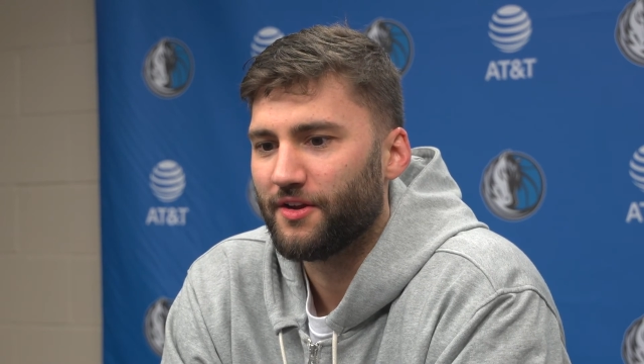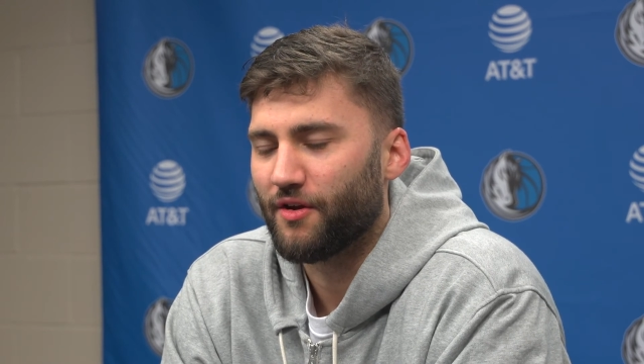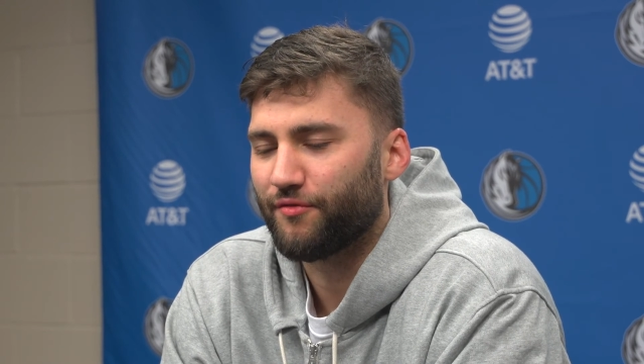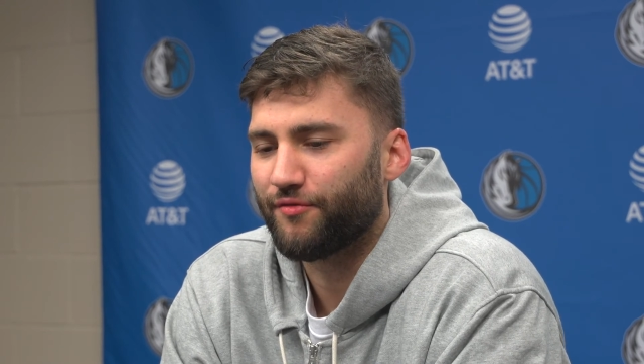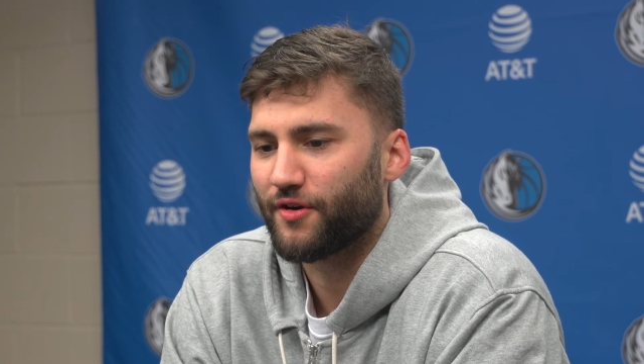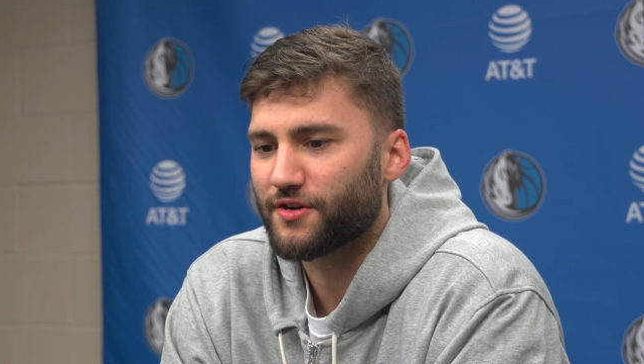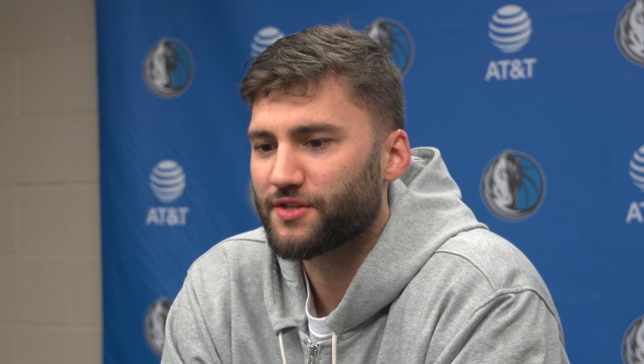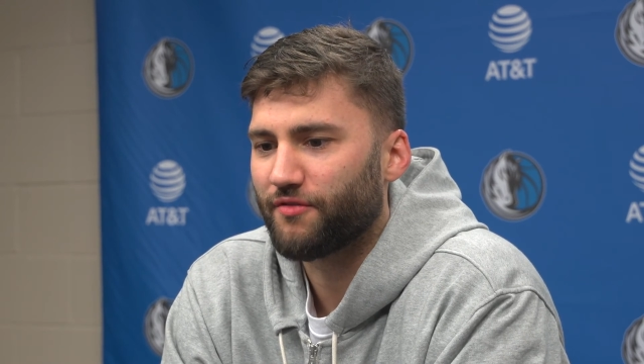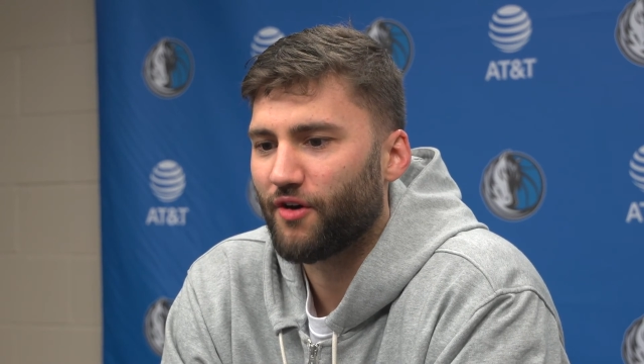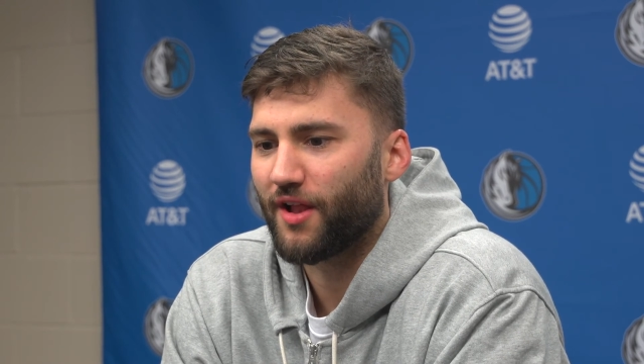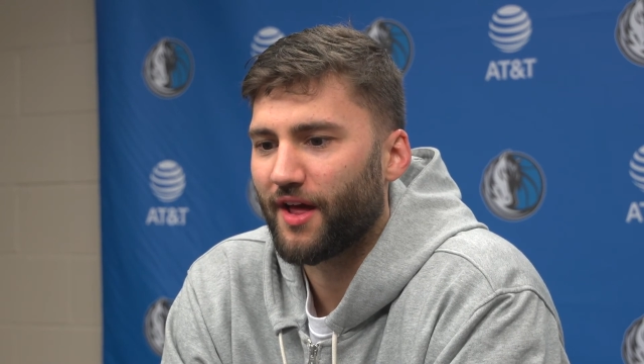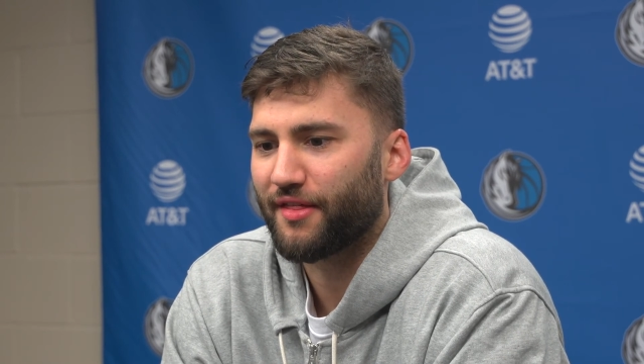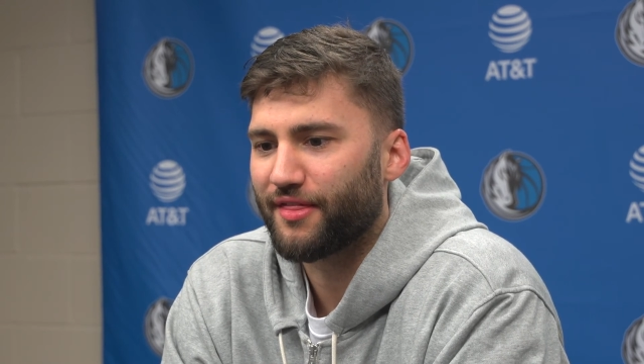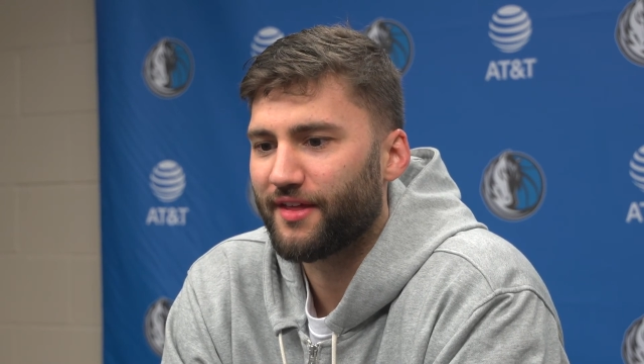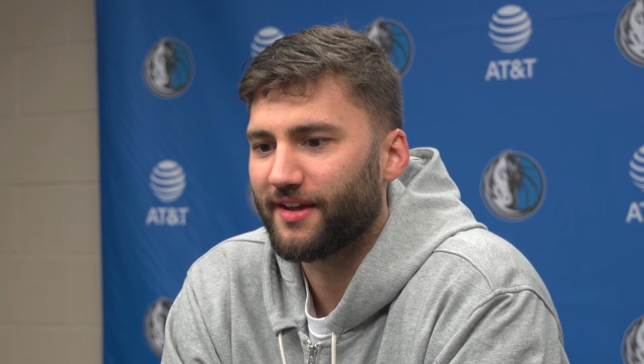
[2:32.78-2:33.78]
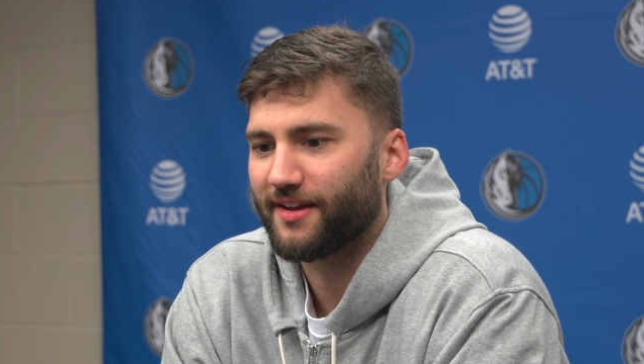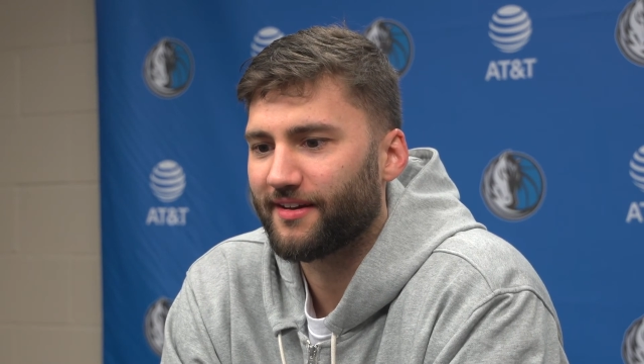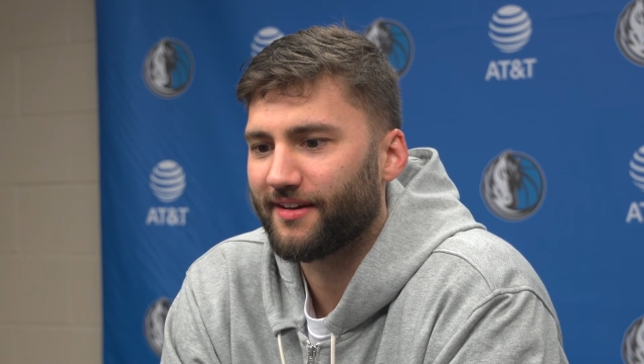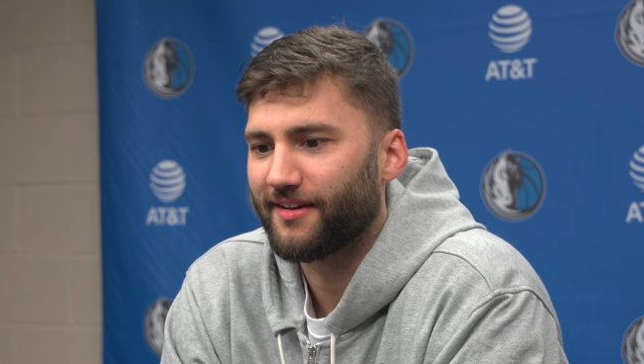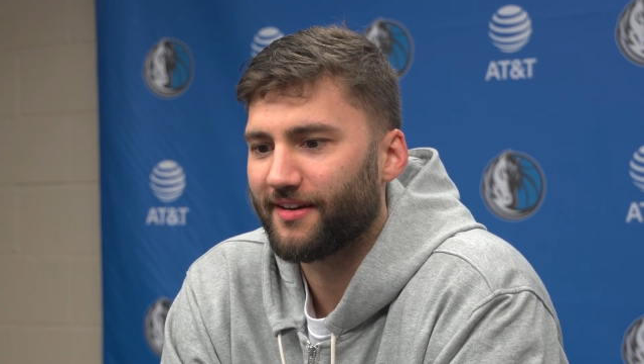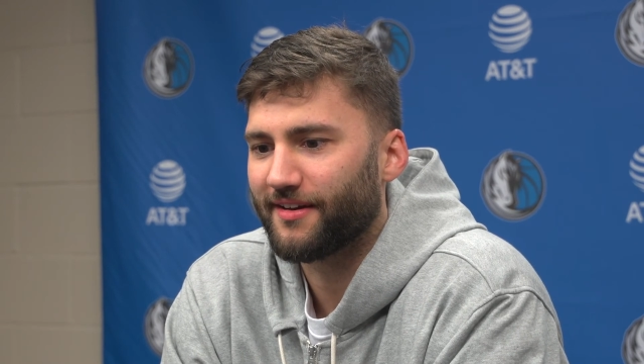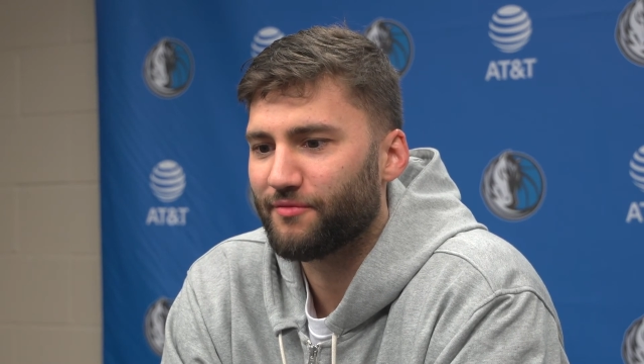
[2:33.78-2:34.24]
First of all, I think
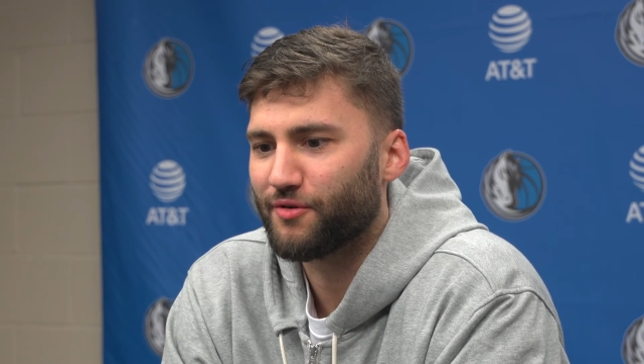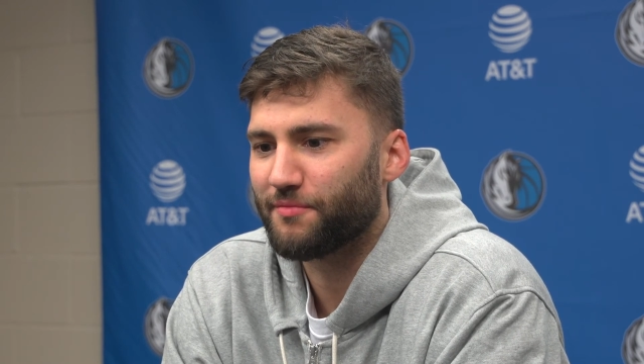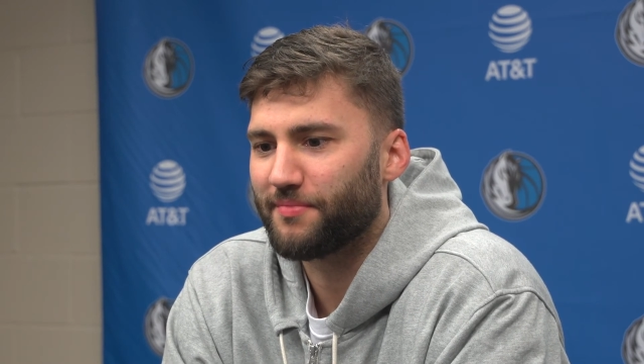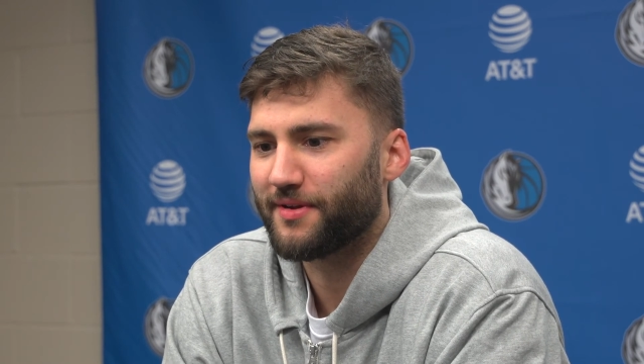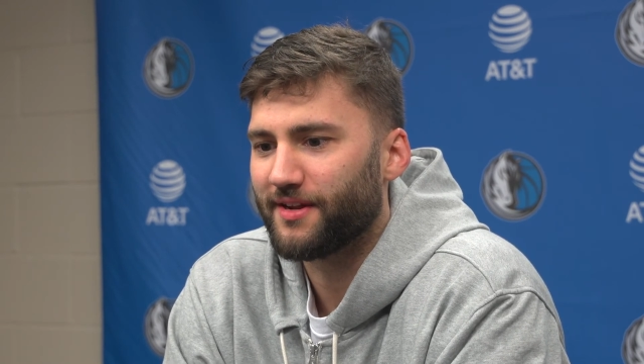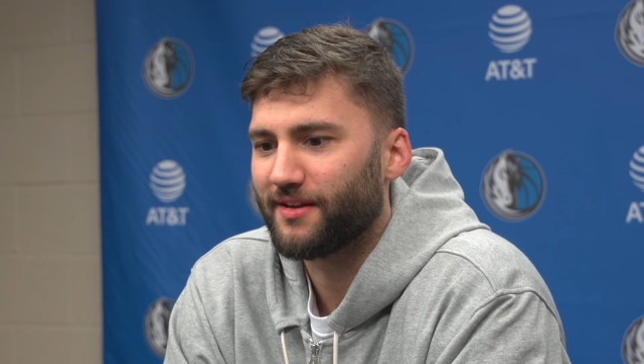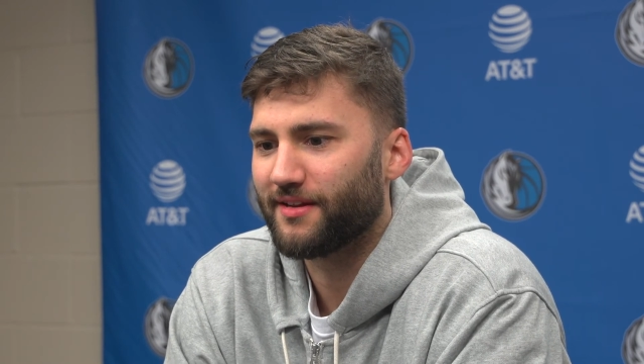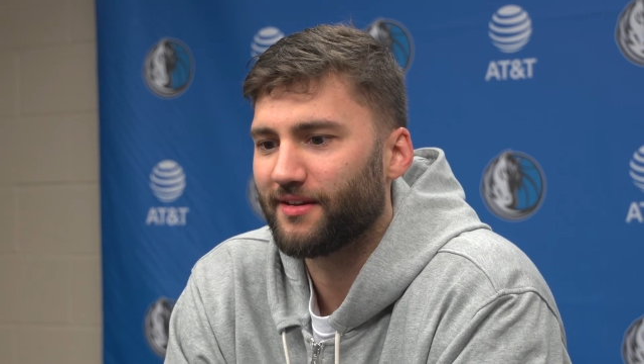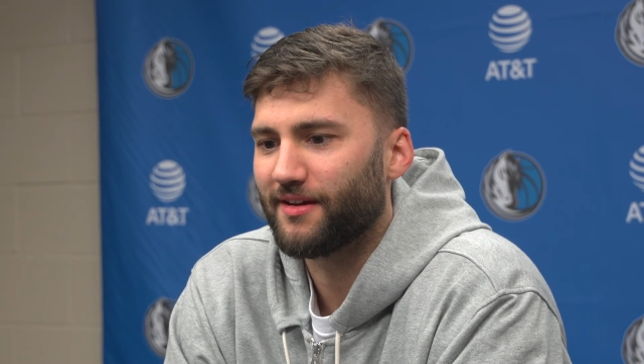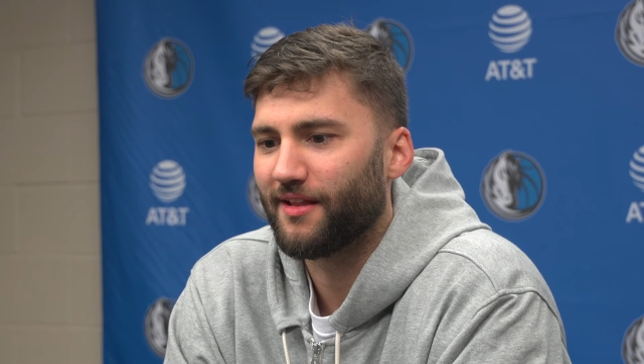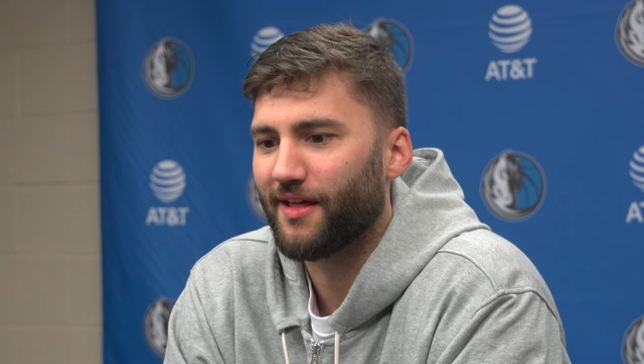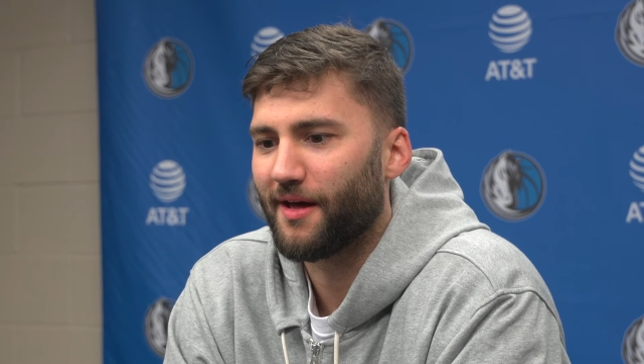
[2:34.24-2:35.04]
it would be a